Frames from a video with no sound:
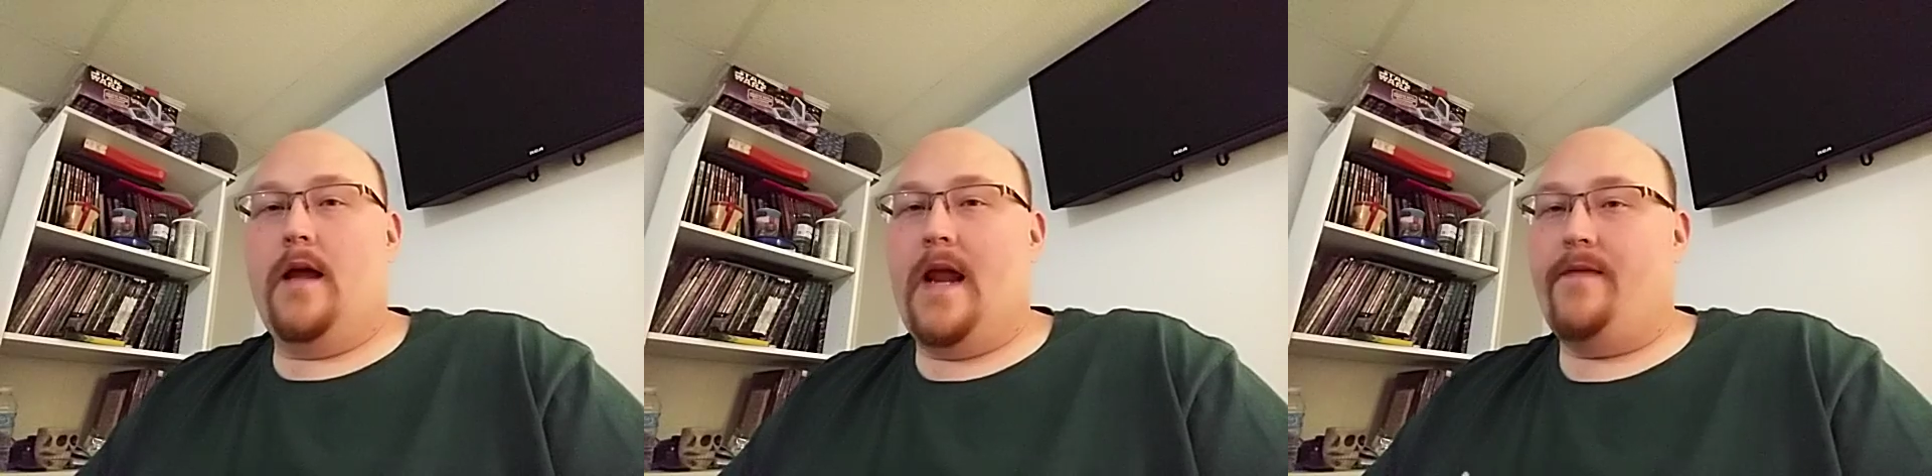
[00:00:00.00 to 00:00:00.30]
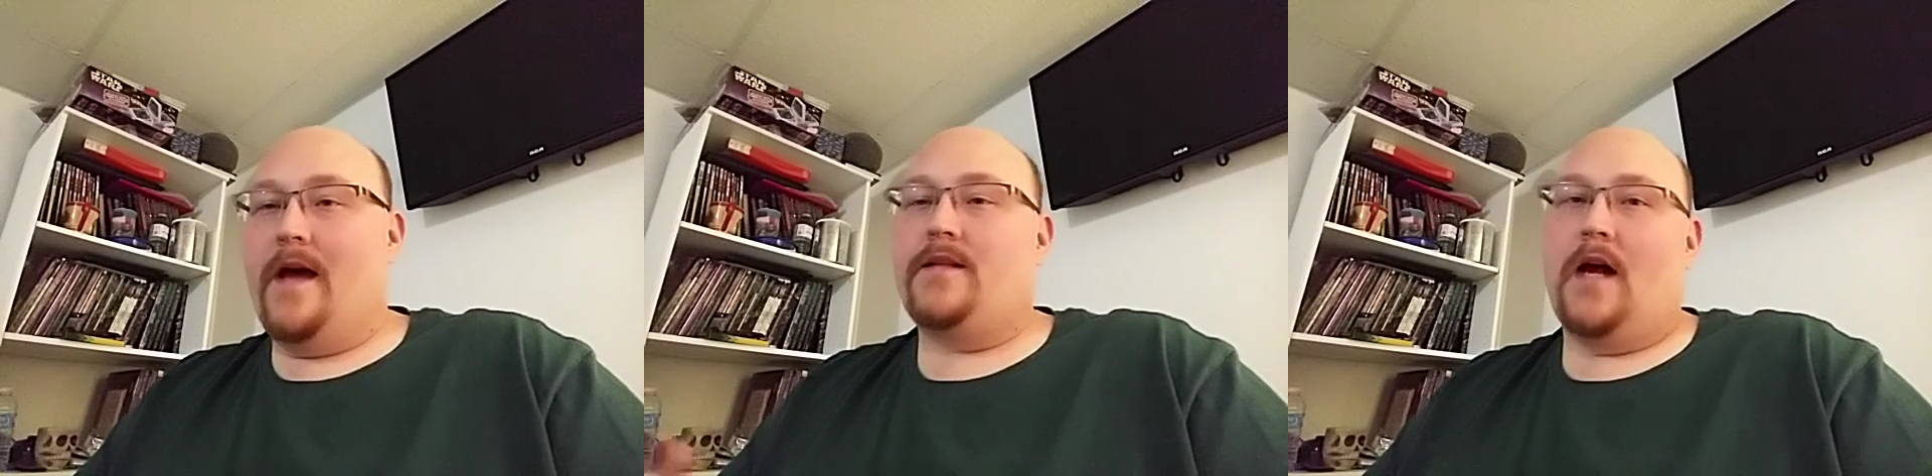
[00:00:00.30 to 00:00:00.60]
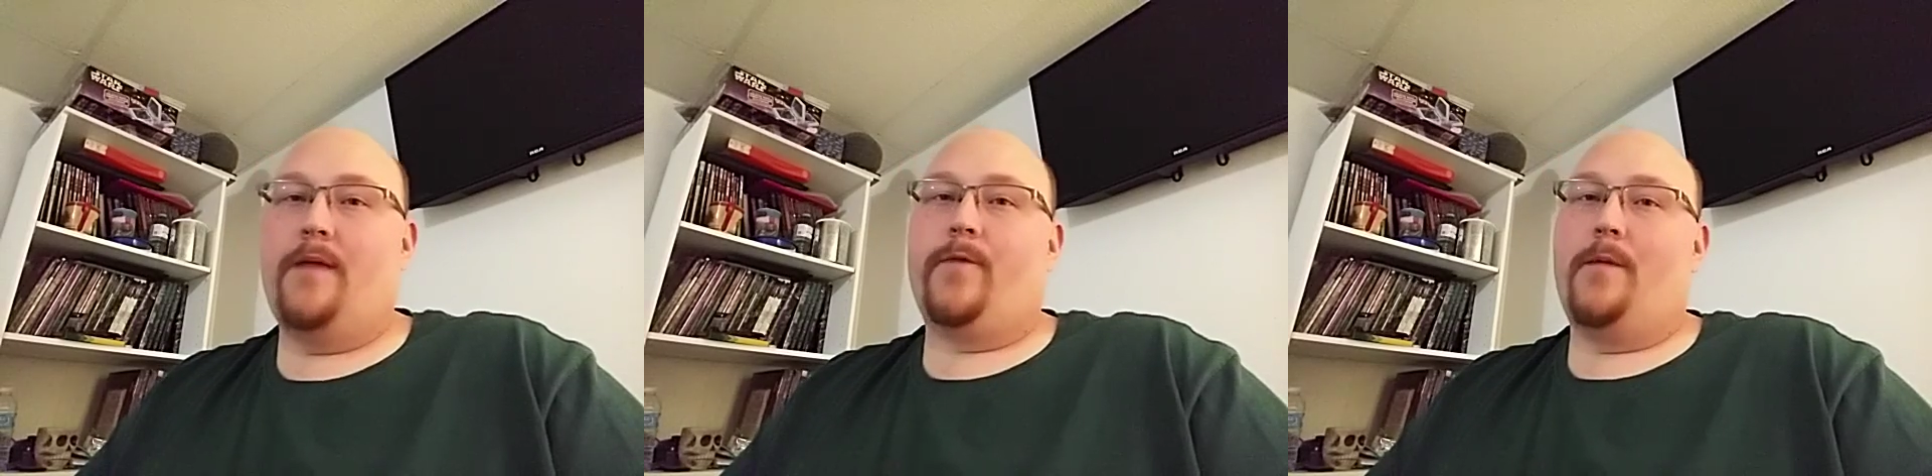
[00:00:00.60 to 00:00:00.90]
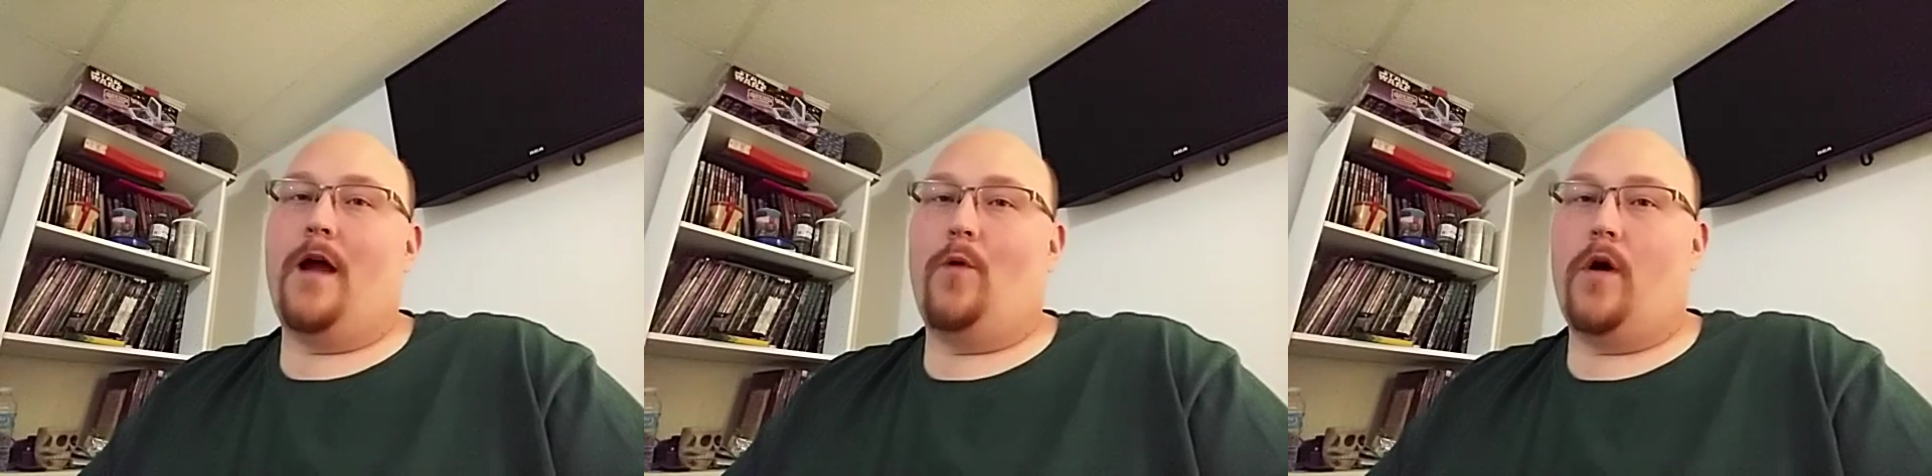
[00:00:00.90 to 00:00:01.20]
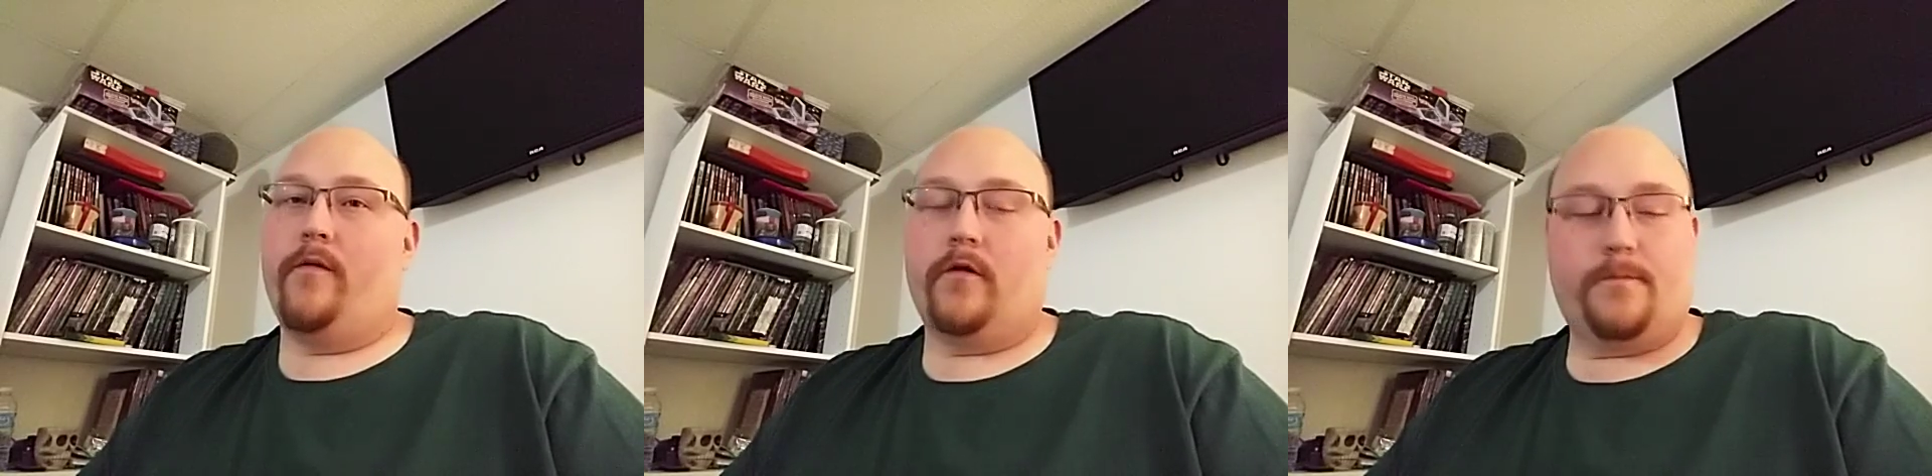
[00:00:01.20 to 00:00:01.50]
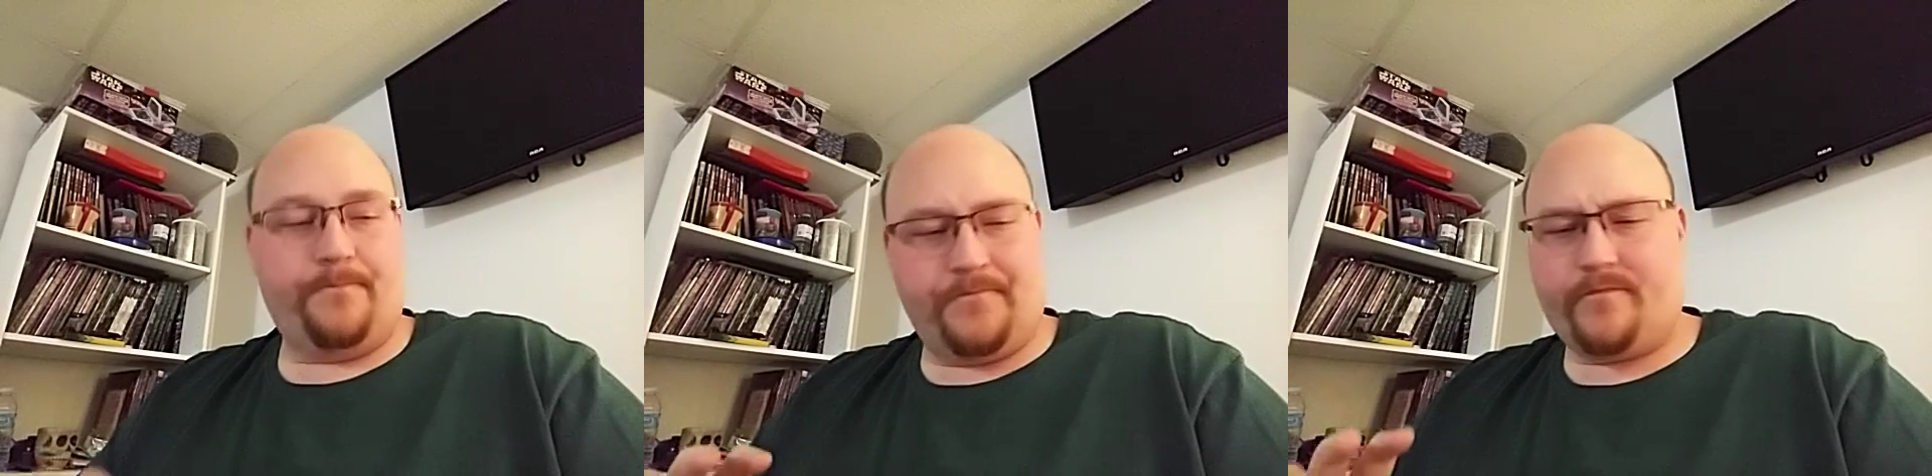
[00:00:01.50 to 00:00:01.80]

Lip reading: In that time frame, however,